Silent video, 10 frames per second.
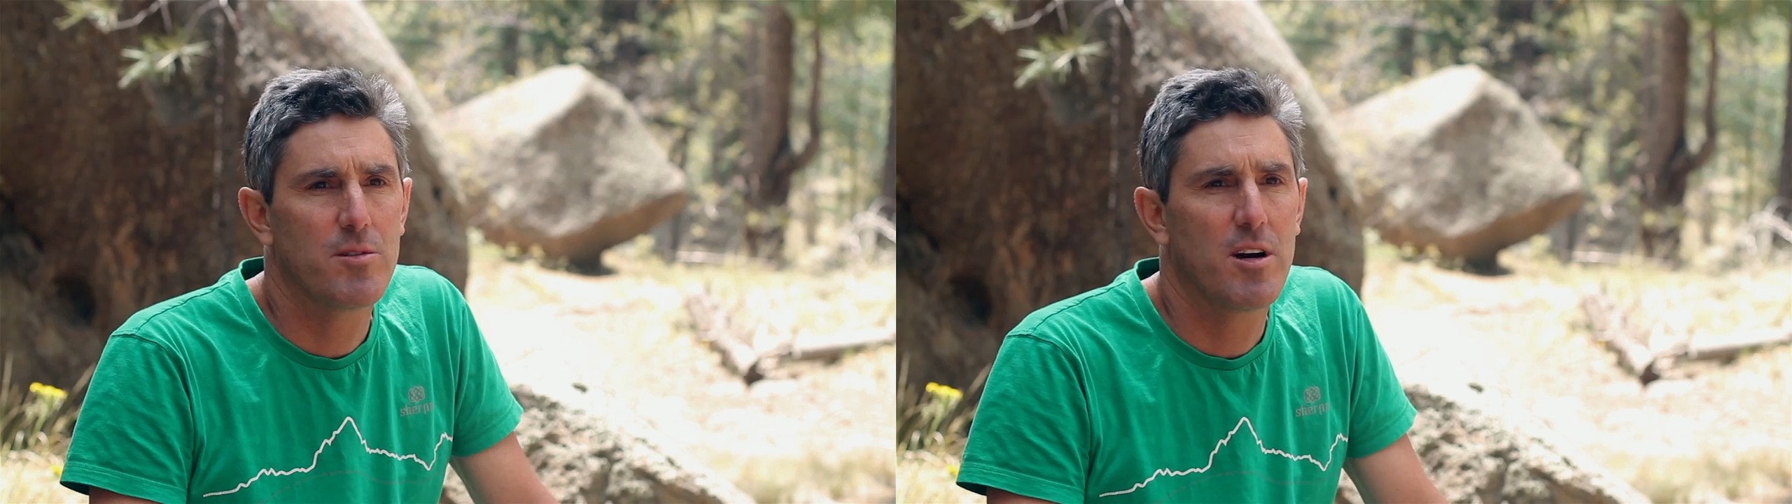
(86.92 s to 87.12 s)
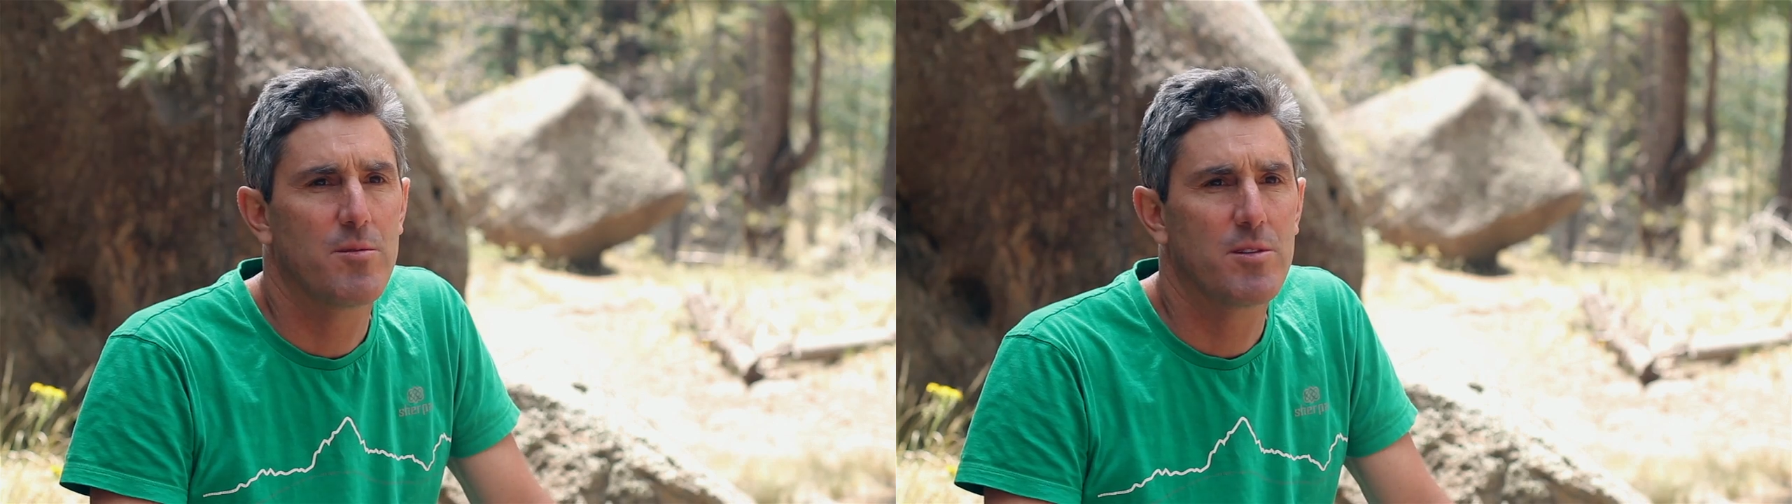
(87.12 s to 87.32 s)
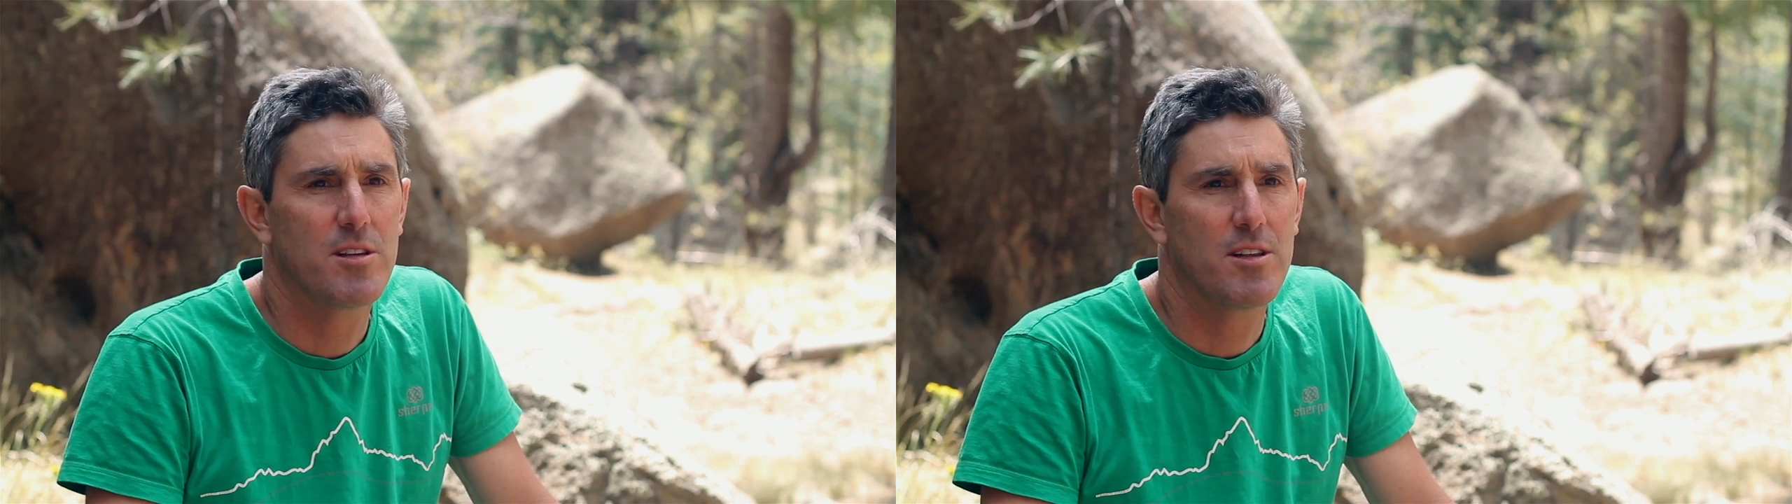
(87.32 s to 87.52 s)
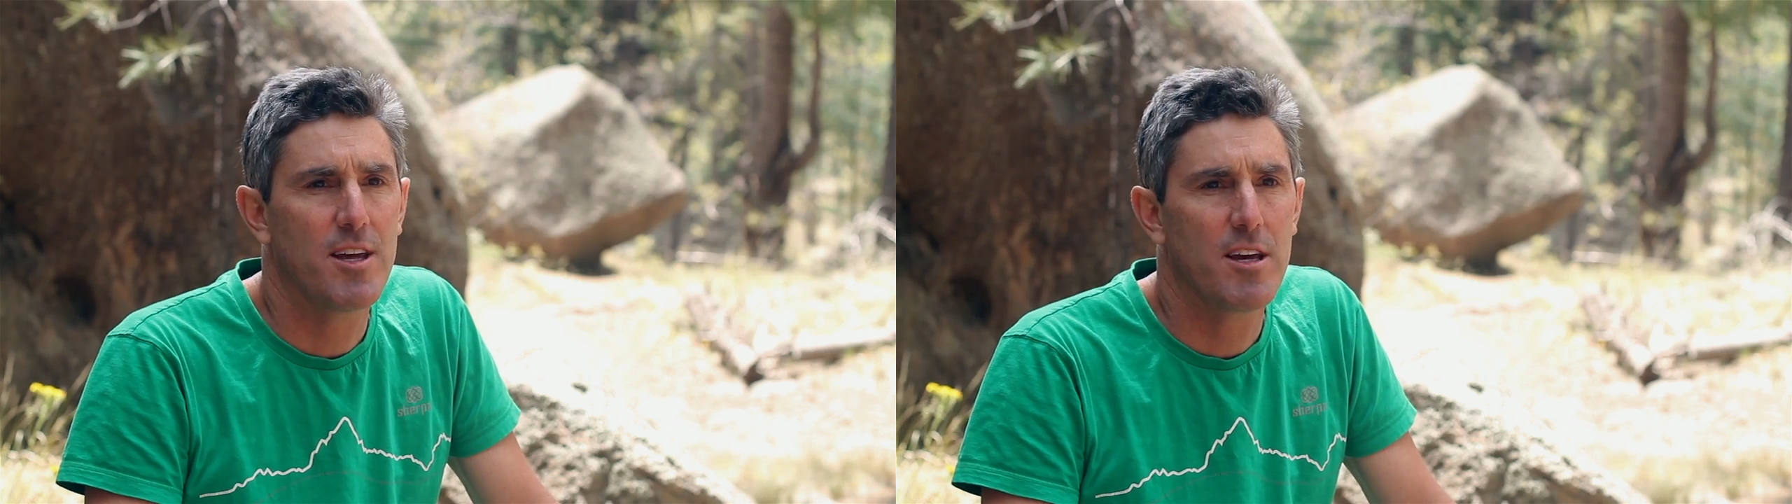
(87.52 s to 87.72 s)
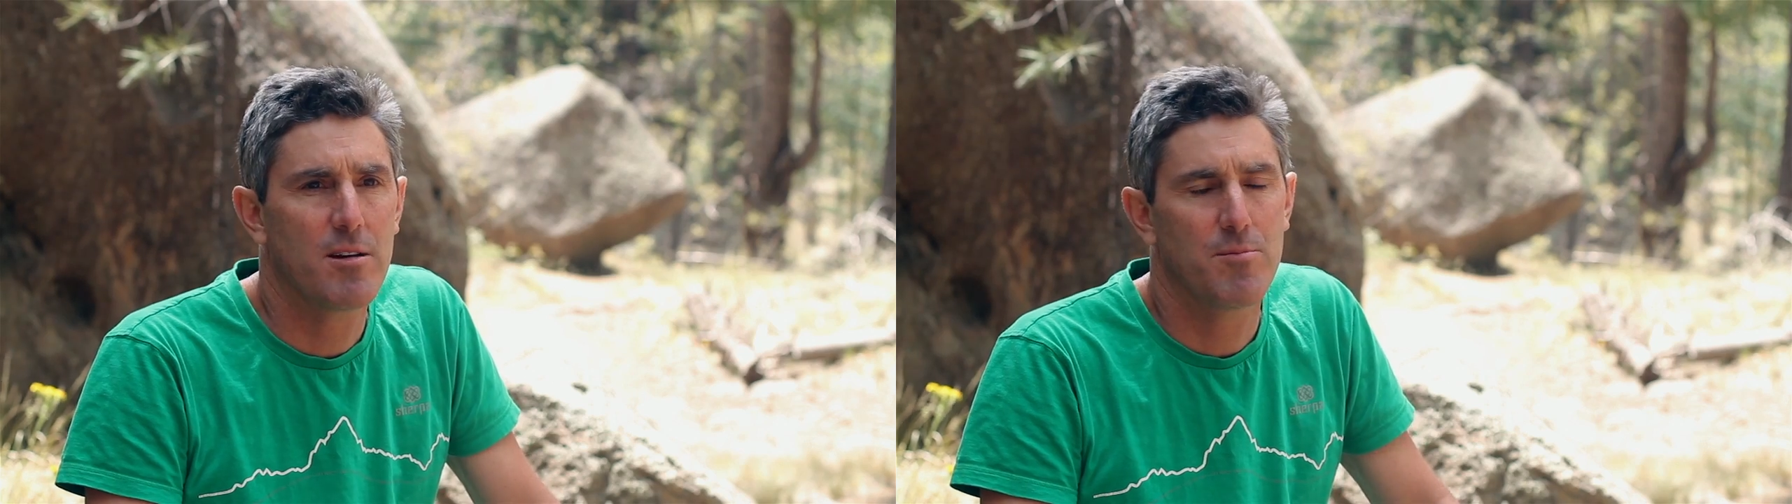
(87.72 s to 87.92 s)
on with the
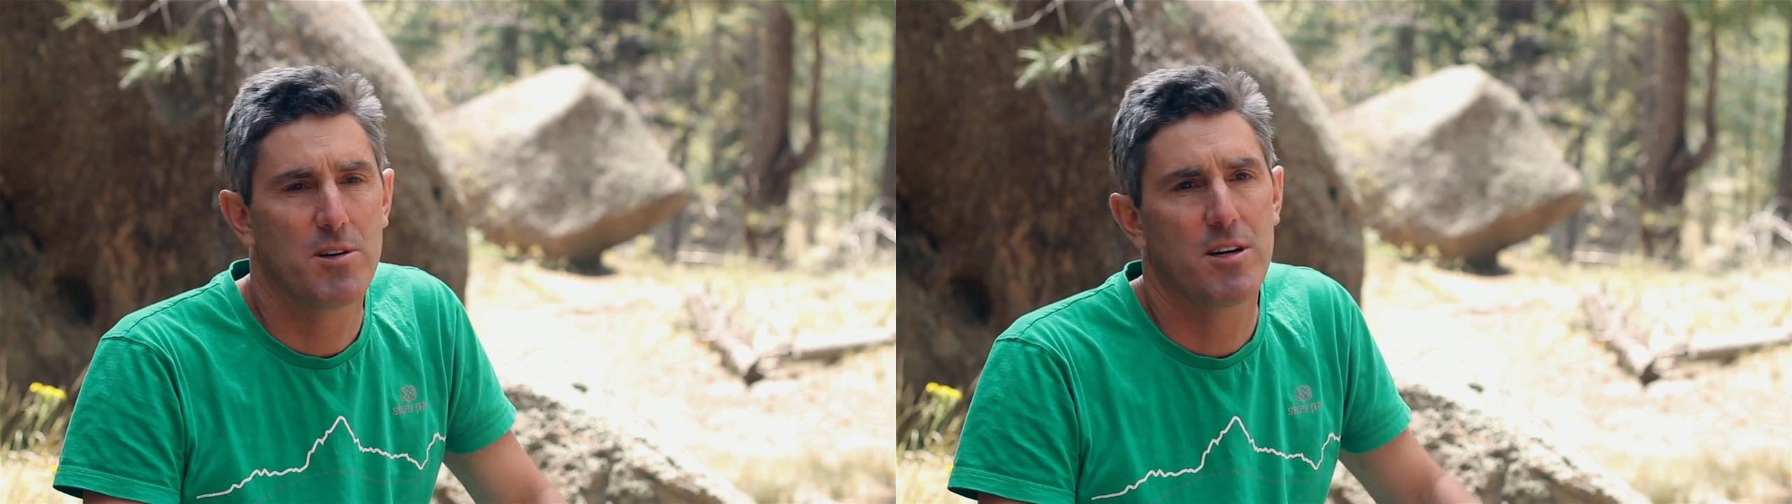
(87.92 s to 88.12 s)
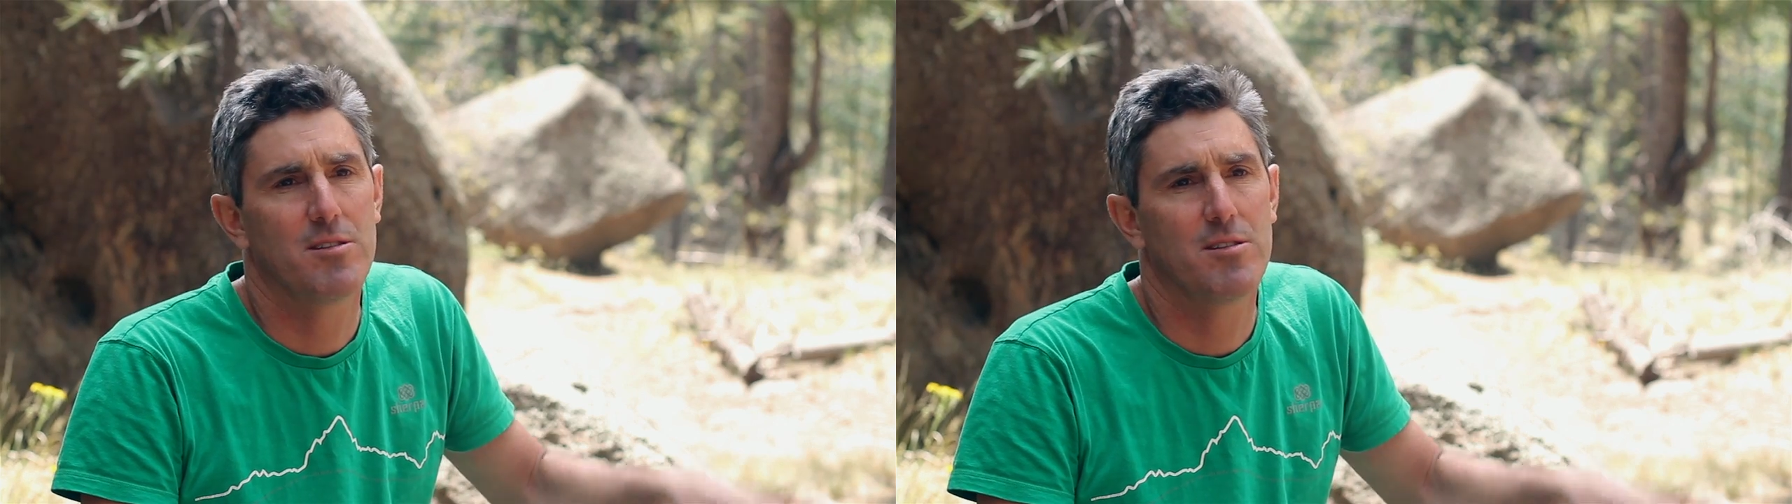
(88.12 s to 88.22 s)
lake, but I